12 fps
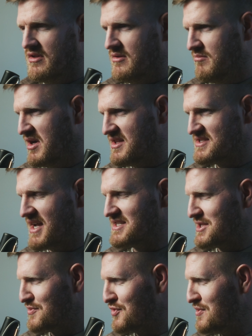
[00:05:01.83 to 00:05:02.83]
but the size
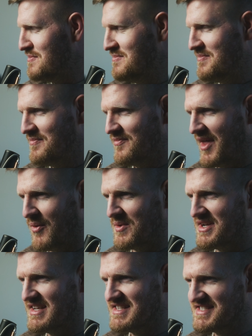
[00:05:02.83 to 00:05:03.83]
of the room that
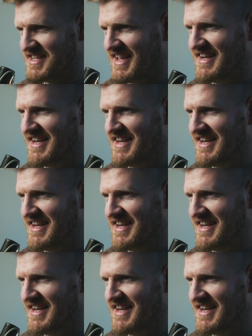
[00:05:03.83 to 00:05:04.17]
we're sitting